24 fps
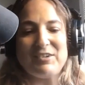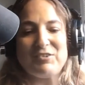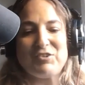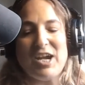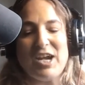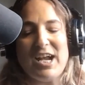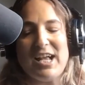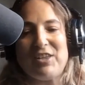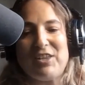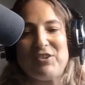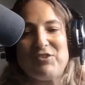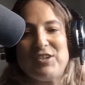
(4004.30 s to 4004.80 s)

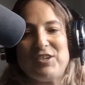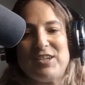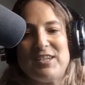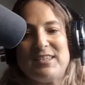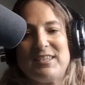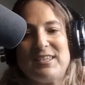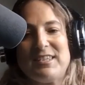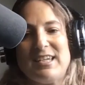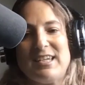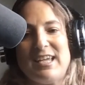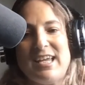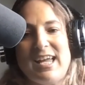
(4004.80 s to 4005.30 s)

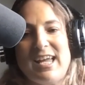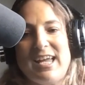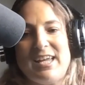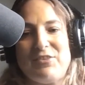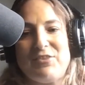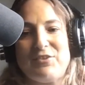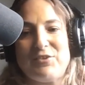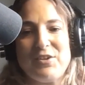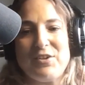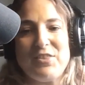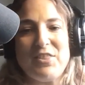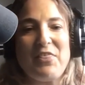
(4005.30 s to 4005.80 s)
challenges
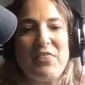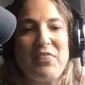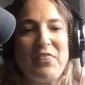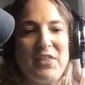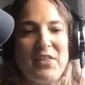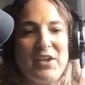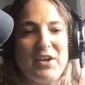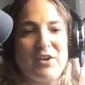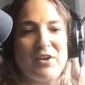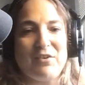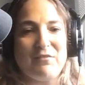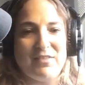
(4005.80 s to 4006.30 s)
and they're in the
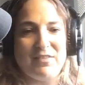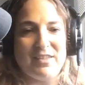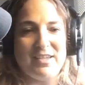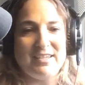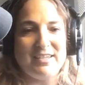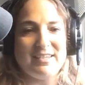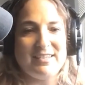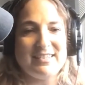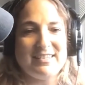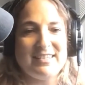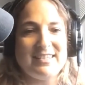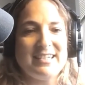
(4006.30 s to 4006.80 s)
thick of
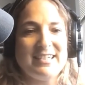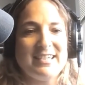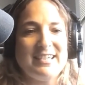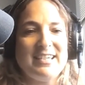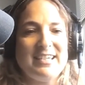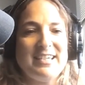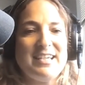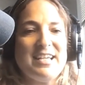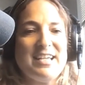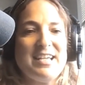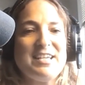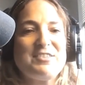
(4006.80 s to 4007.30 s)
this,
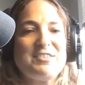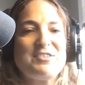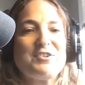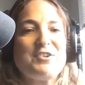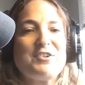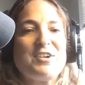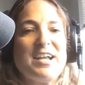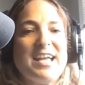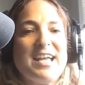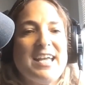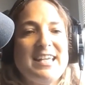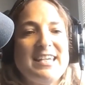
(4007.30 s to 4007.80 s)
is
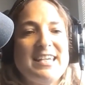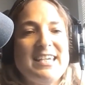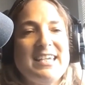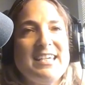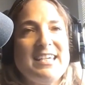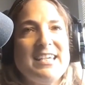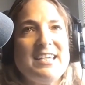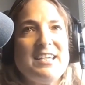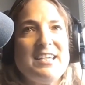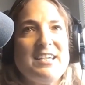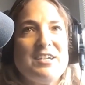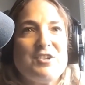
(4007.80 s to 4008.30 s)
there
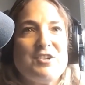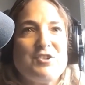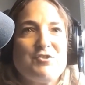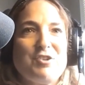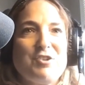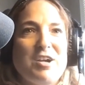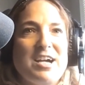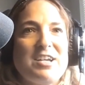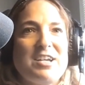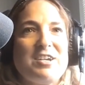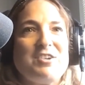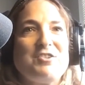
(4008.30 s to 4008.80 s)
any
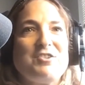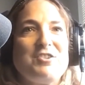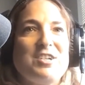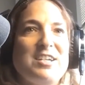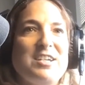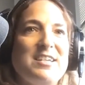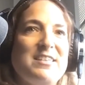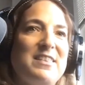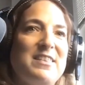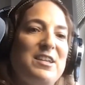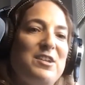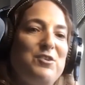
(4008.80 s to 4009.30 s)

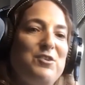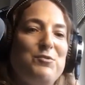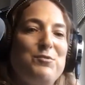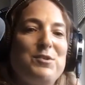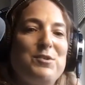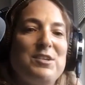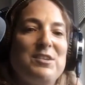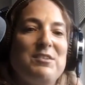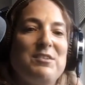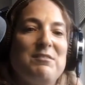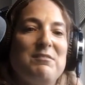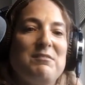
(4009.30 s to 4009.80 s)
strategy that you
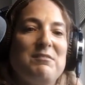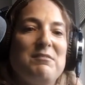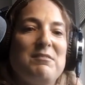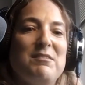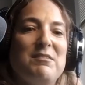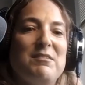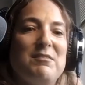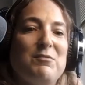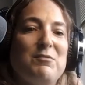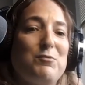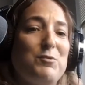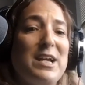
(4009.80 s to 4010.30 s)
can,
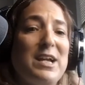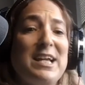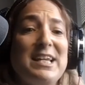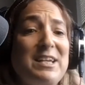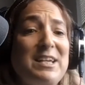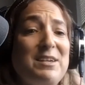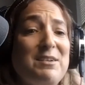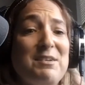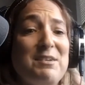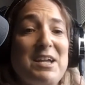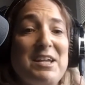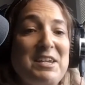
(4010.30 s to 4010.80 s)
or
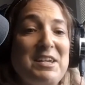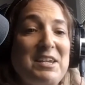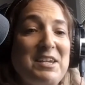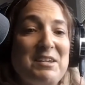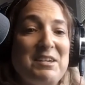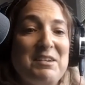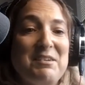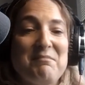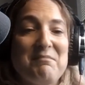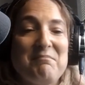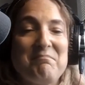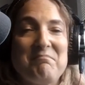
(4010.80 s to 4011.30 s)
any
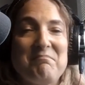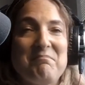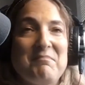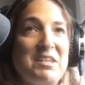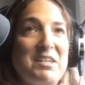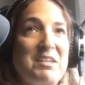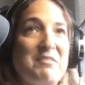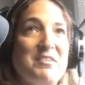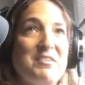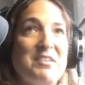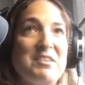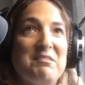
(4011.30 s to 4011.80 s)

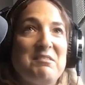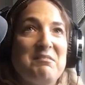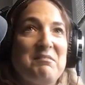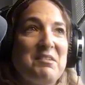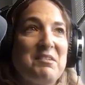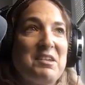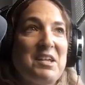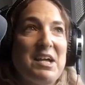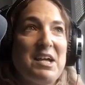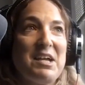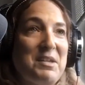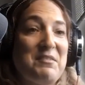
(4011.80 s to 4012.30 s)
even
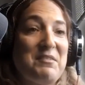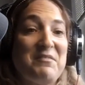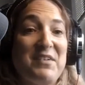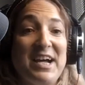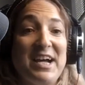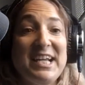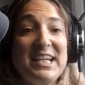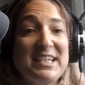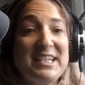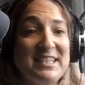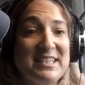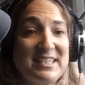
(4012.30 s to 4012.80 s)

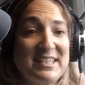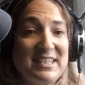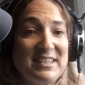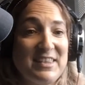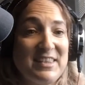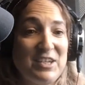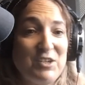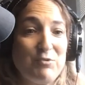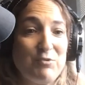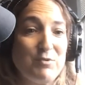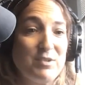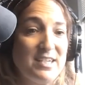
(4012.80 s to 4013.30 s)
advice
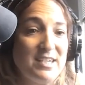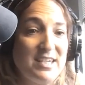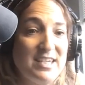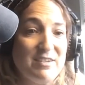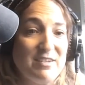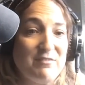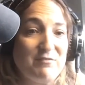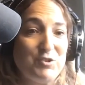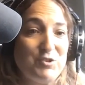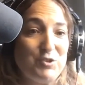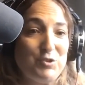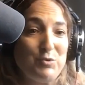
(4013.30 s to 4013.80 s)
that you can
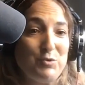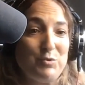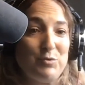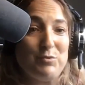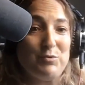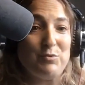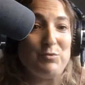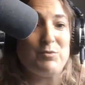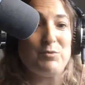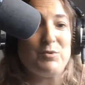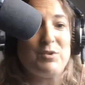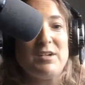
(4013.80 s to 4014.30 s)
give
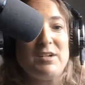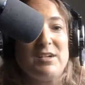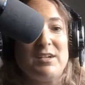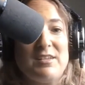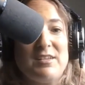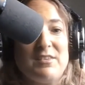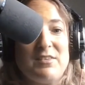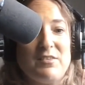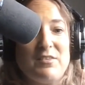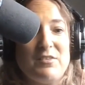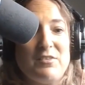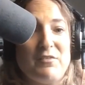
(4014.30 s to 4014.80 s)
to
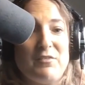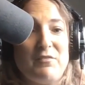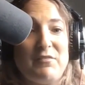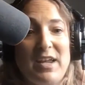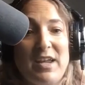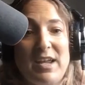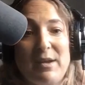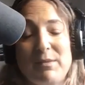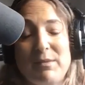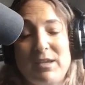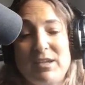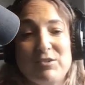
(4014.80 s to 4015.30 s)
the
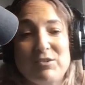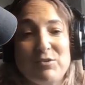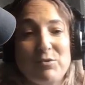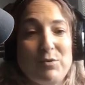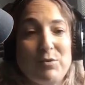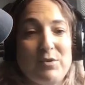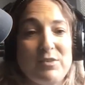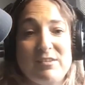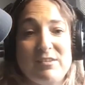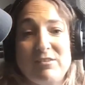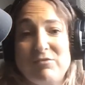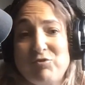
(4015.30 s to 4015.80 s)
families
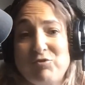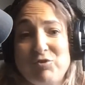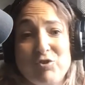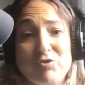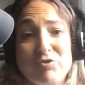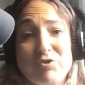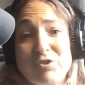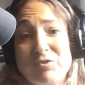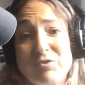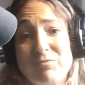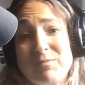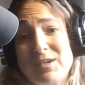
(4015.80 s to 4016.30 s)
or the
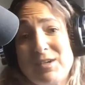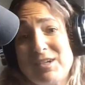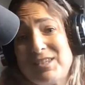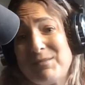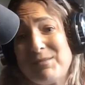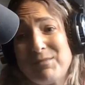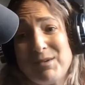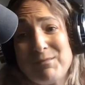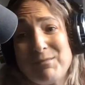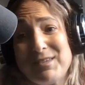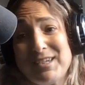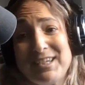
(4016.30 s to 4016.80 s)
children? Because
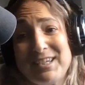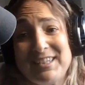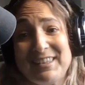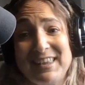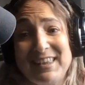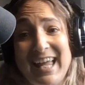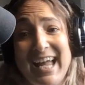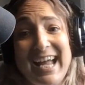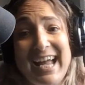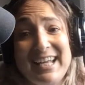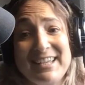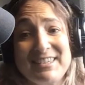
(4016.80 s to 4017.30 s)
sometimes it could
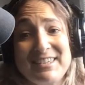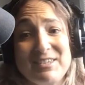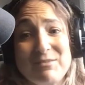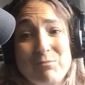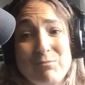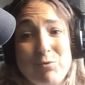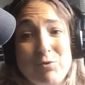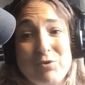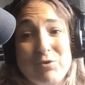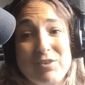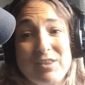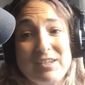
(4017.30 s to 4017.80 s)
last
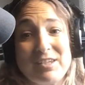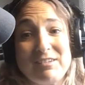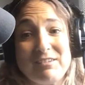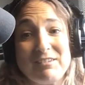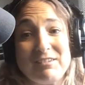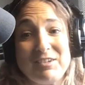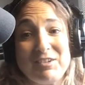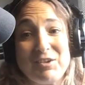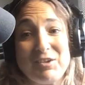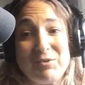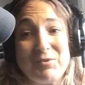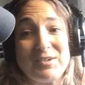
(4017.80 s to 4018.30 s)
more than,
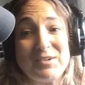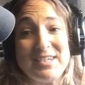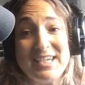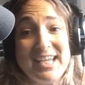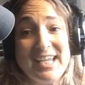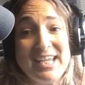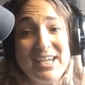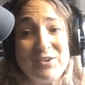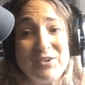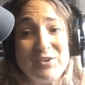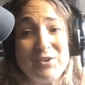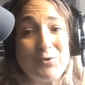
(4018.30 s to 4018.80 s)
a
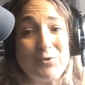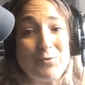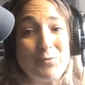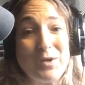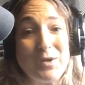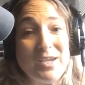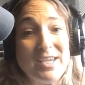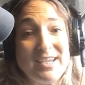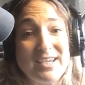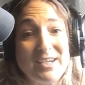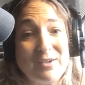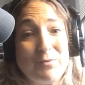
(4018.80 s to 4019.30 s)
day or a
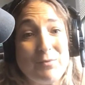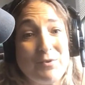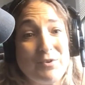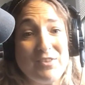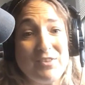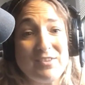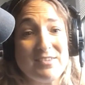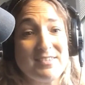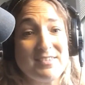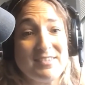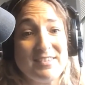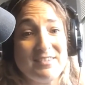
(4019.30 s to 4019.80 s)
week, where
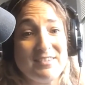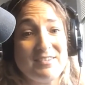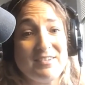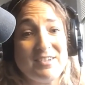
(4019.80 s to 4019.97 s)
it's